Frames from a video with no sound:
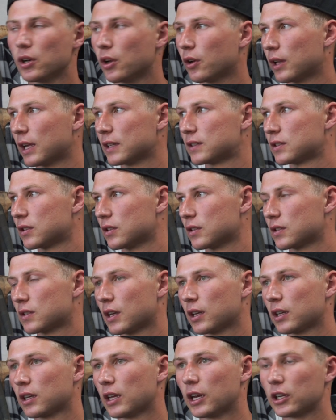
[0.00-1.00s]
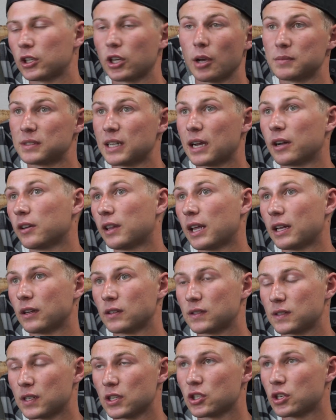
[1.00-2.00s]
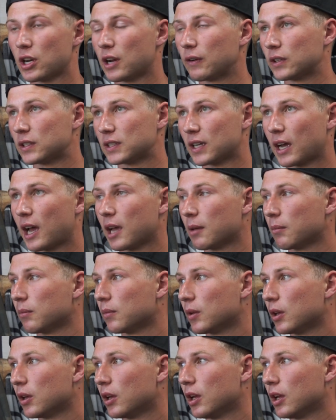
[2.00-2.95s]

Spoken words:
That's just like, it comes down to that decision every time.